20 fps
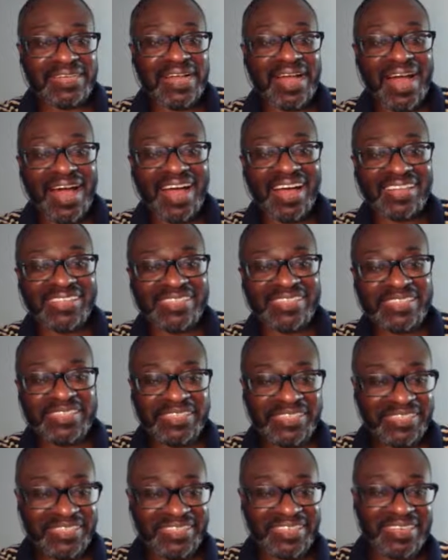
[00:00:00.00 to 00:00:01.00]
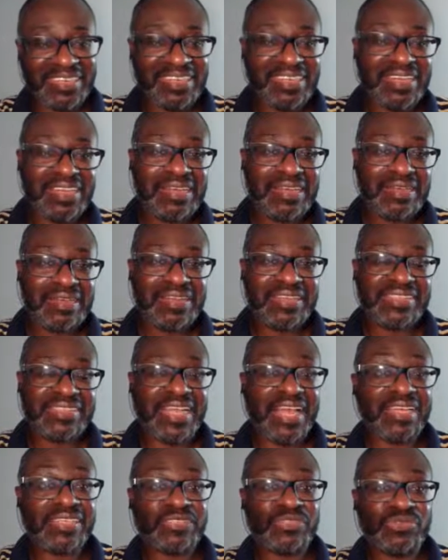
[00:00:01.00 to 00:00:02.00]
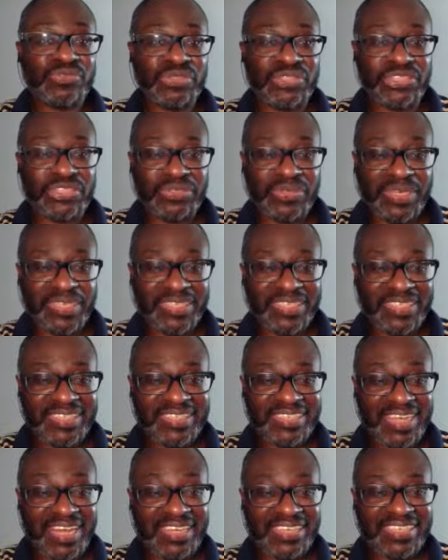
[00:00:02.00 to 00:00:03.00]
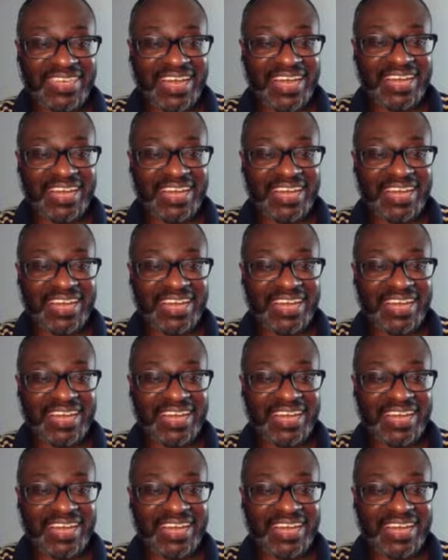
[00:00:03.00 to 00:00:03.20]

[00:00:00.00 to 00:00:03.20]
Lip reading: Ali, thank you for joining us, Ali.